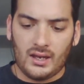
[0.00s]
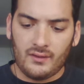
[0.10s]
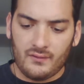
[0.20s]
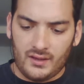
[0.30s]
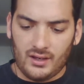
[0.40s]

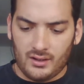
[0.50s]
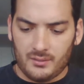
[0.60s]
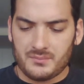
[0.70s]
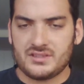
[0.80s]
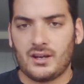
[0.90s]
and
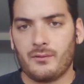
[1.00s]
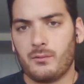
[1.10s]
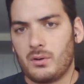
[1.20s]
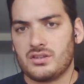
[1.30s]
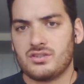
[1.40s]
the
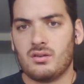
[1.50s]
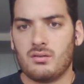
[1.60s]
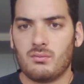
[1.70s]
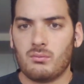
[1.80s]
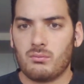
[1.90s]
stuff
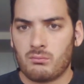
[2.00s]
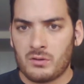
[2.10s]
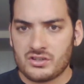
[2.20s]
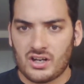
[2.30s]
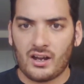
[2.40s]
which